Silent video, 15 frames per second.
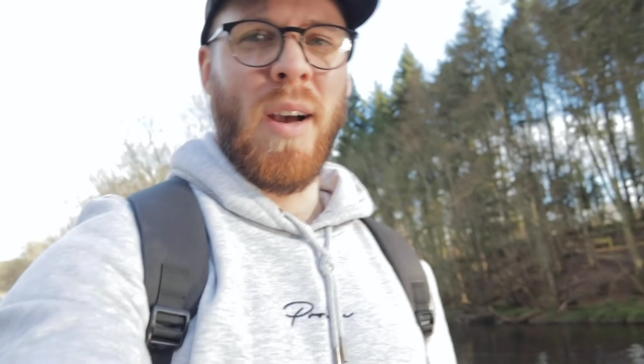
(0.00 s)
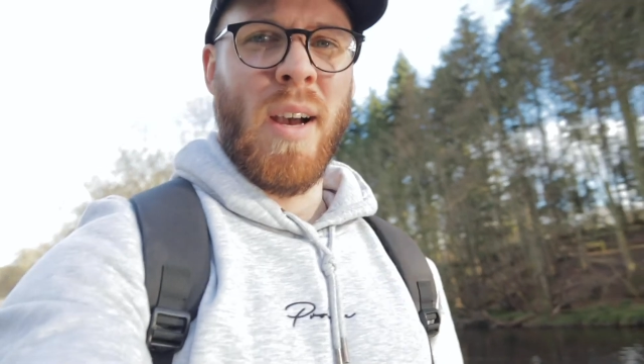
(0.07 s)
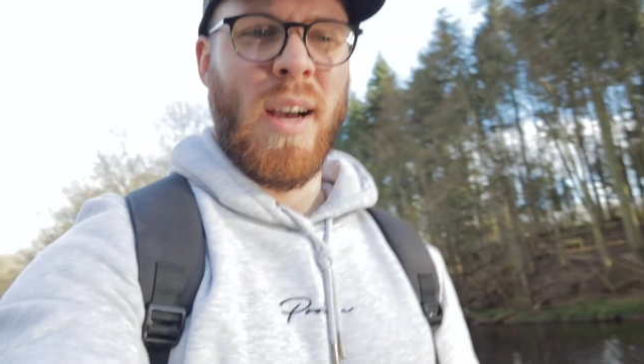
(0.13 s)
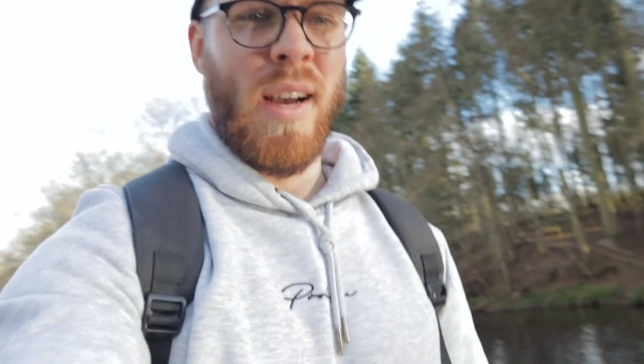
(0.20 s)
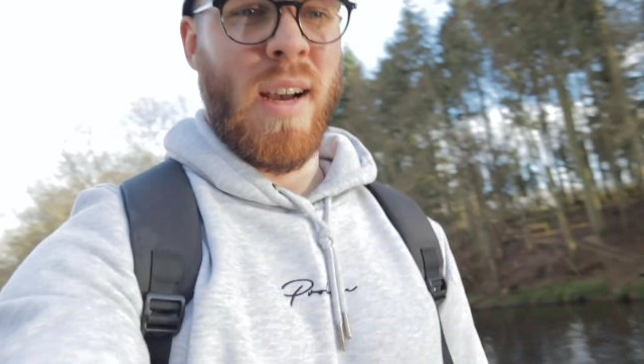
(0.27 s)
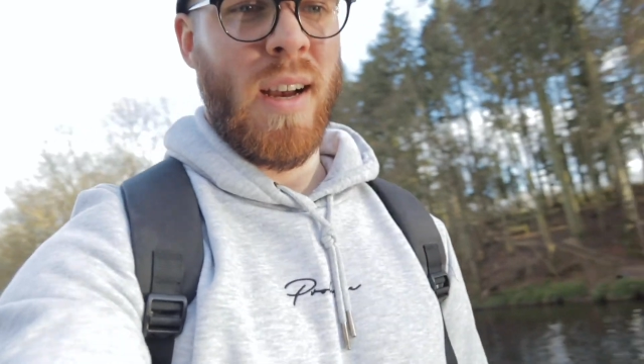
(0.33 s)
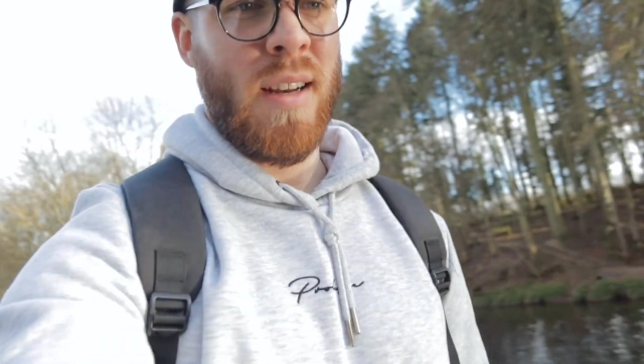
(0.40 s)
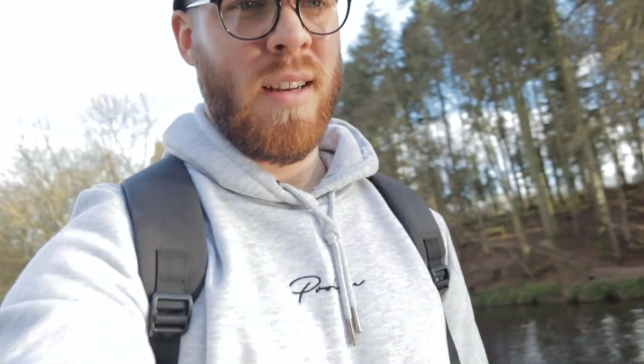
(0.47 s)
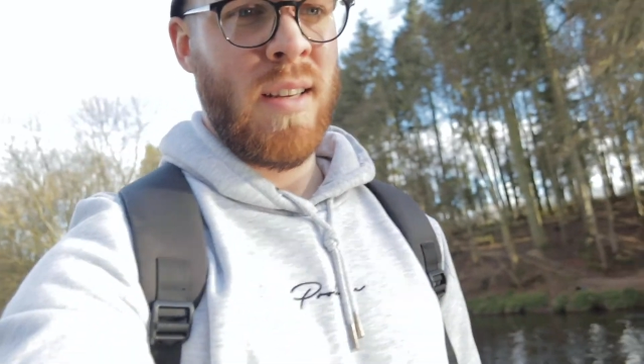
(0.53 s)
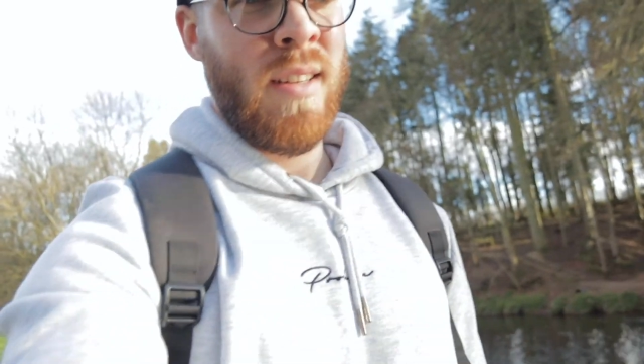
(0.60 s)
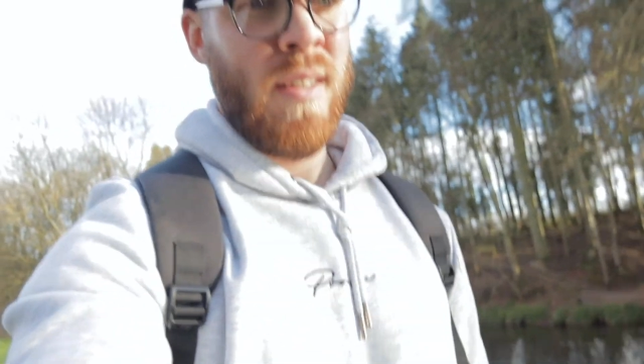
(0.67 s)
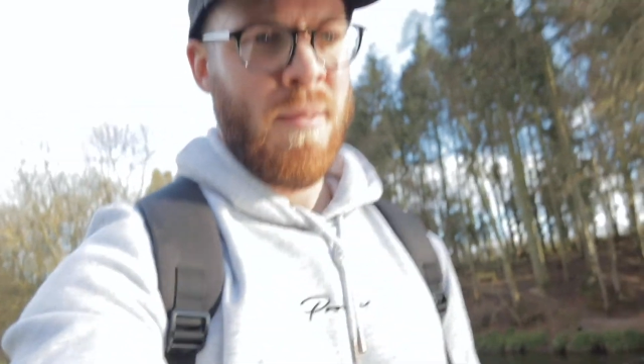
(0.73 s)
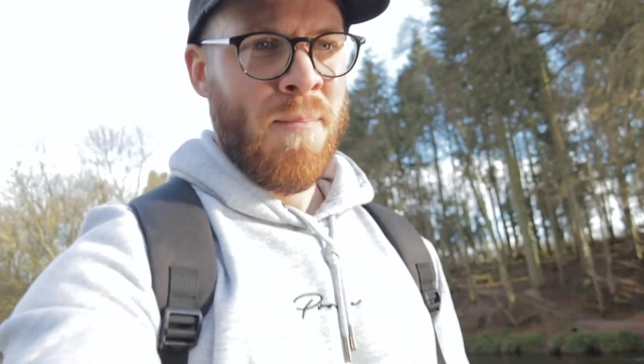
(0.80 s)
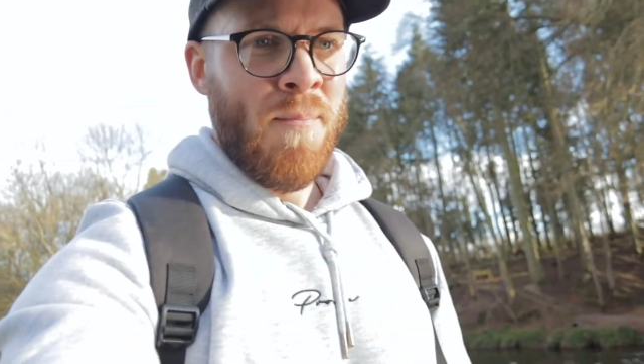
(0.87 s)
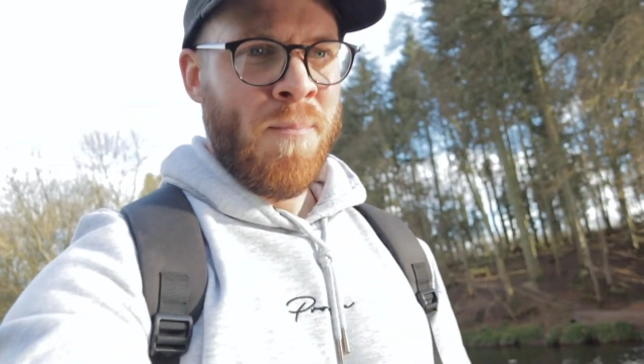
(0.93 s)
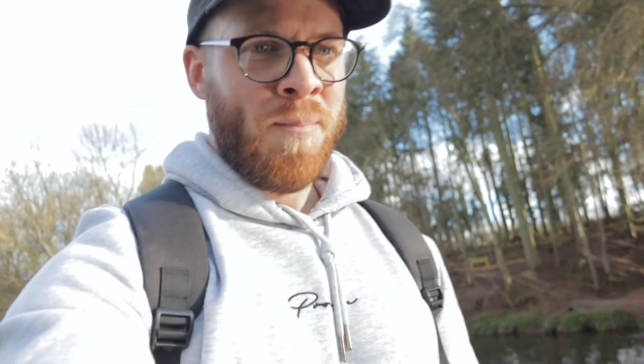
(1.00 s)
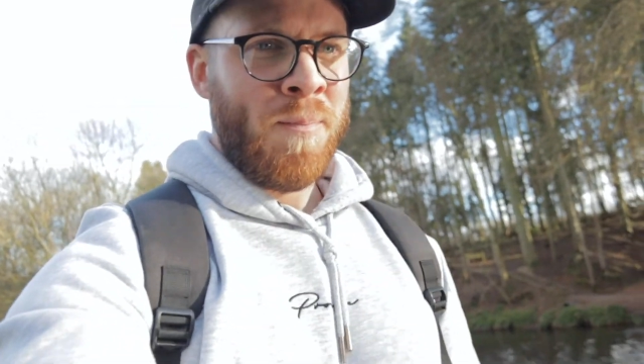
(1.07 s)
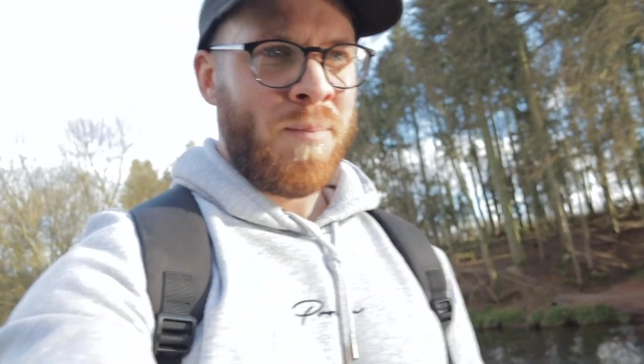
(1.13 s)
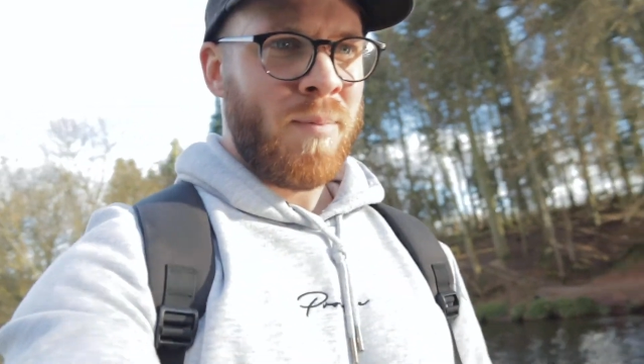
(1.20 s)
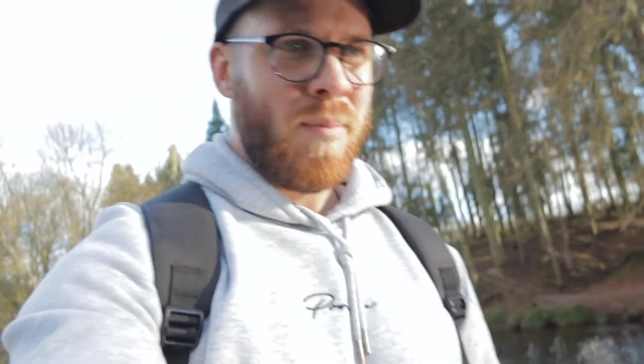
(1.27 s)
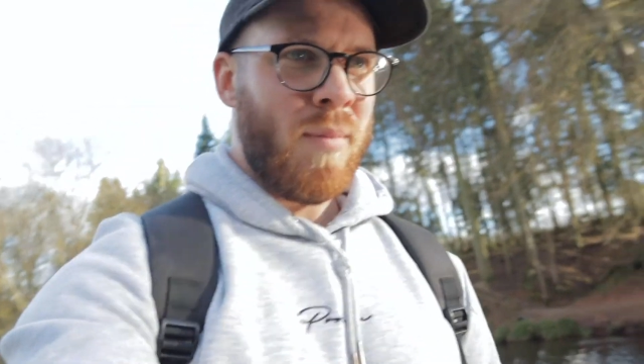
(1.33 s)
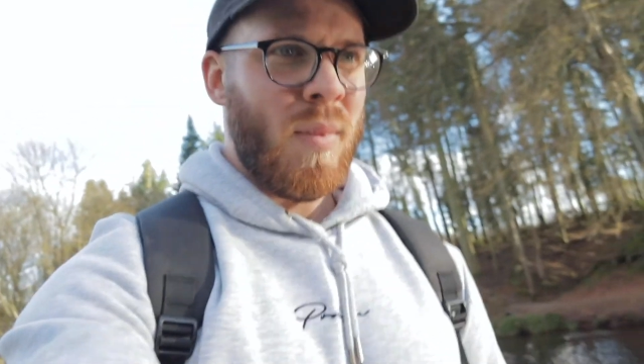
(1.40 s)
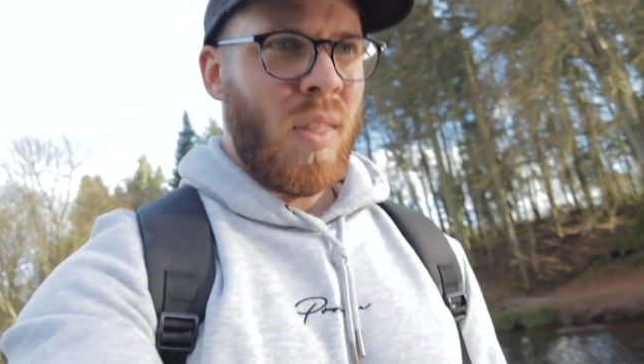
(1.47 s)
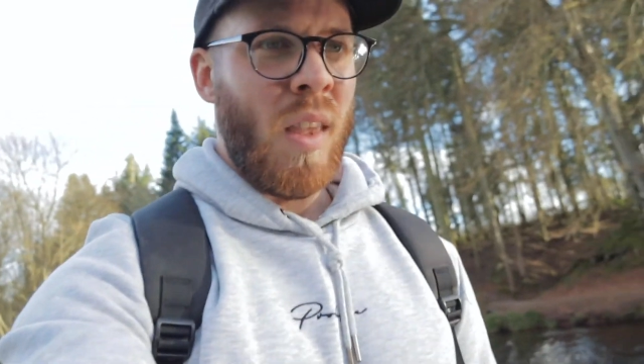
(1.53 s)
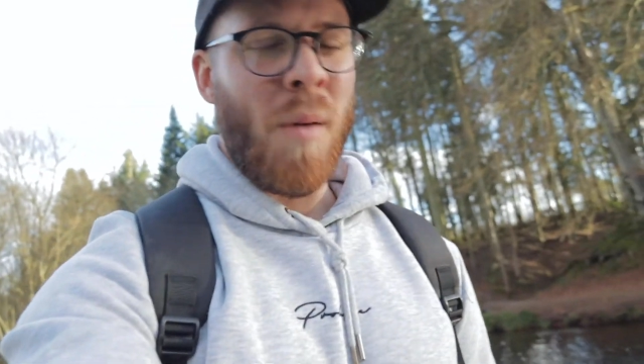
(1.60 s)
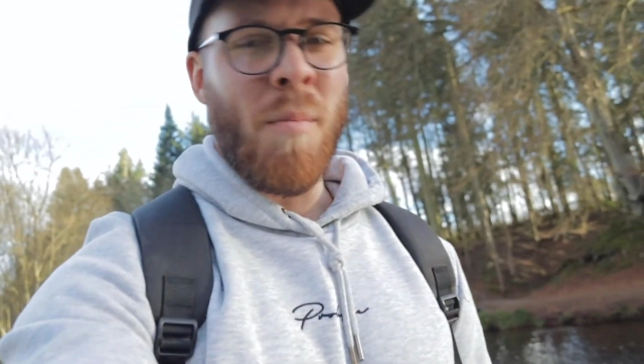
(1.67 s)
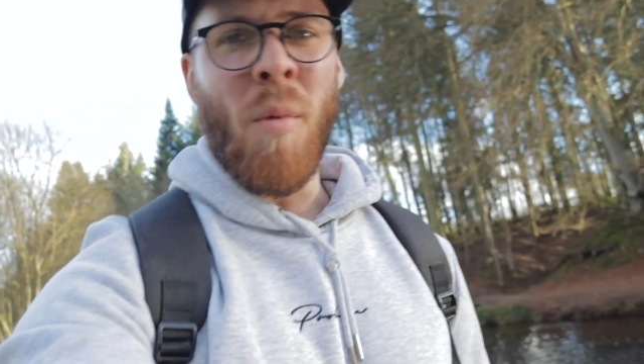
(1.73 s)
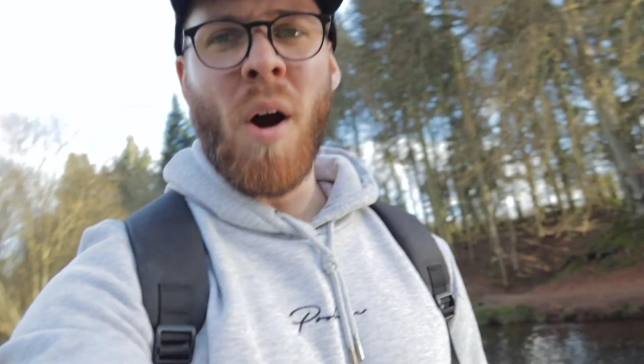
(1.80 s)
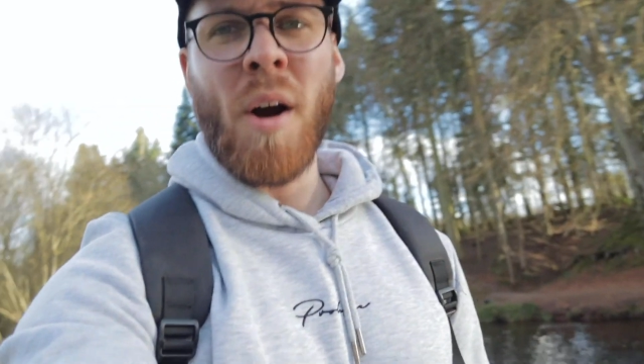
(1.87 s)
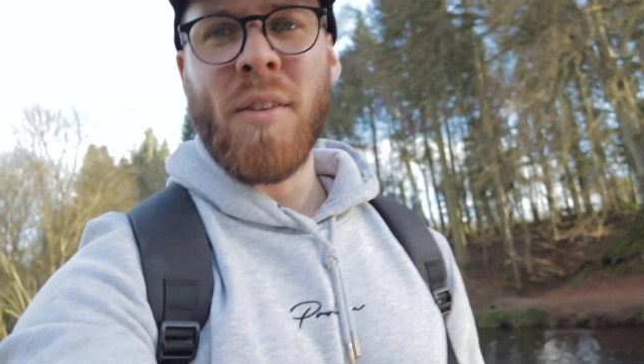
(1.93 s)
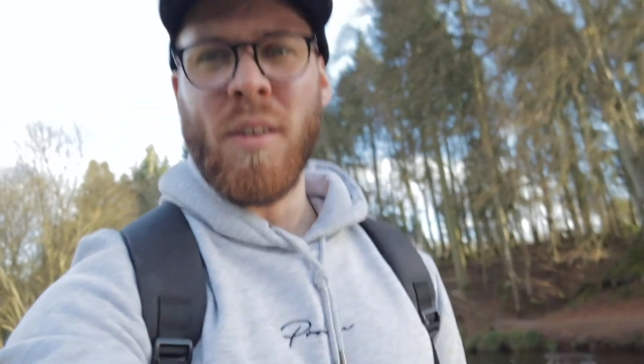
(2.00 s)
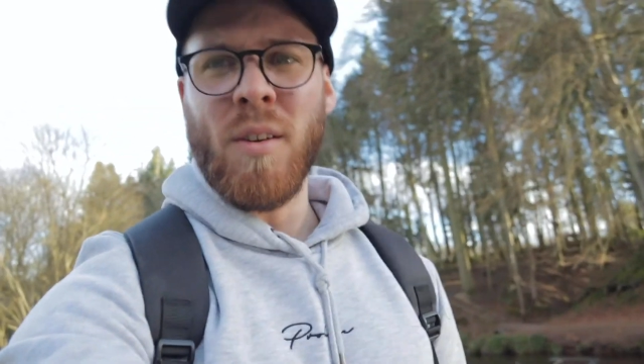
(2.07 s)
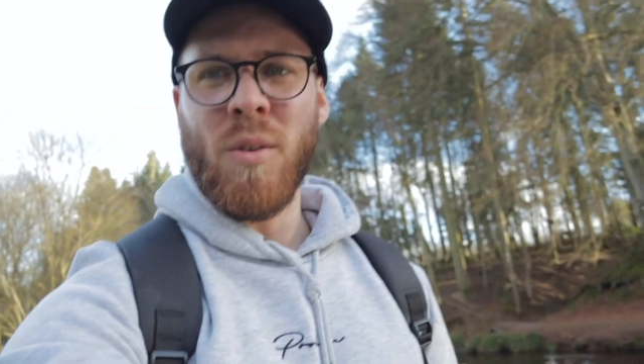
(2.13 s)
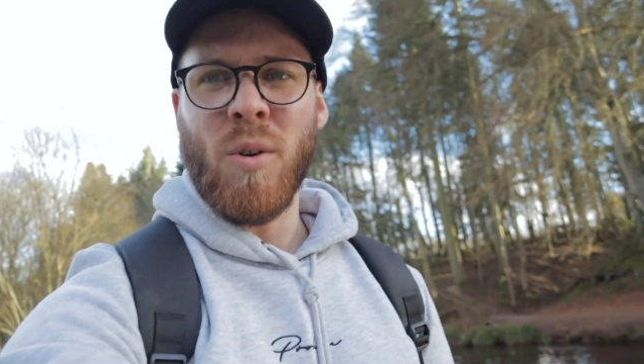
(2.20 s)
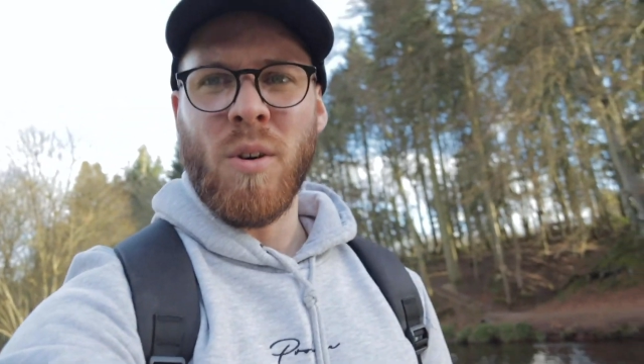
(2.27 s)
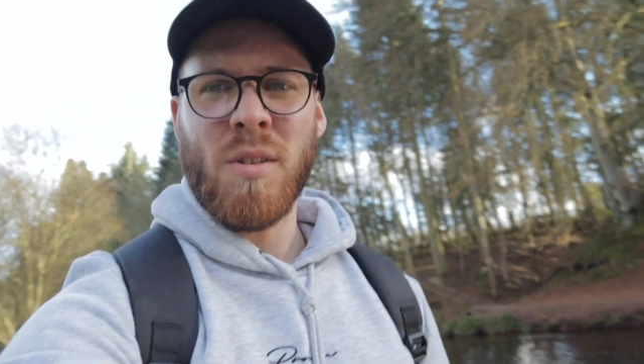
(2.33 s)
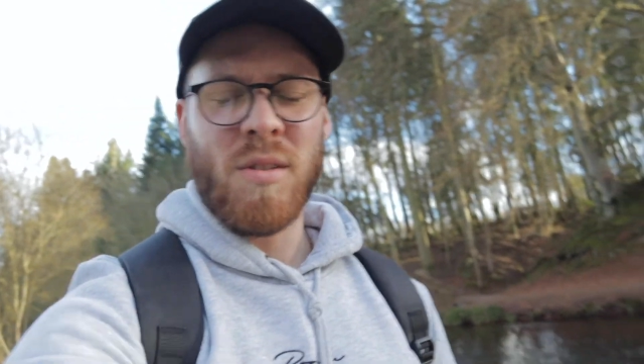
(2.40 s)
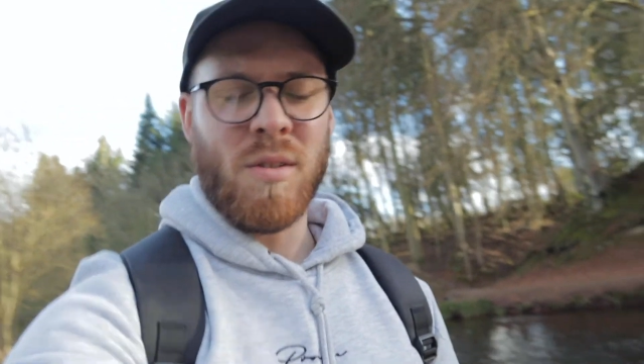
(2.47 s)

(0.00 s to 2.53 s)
a marketing course,